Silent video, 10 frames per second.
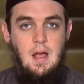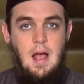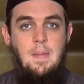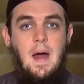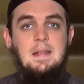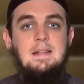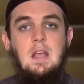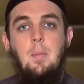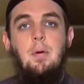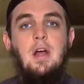And that is the
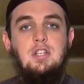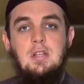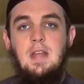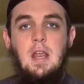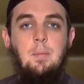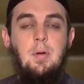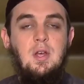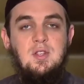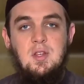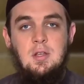oppression that a
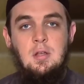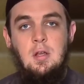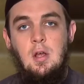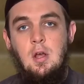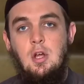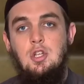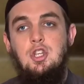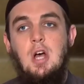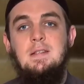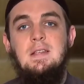person
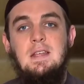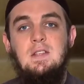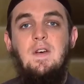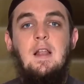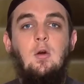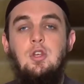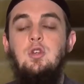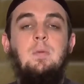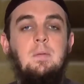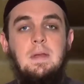does to his fellow human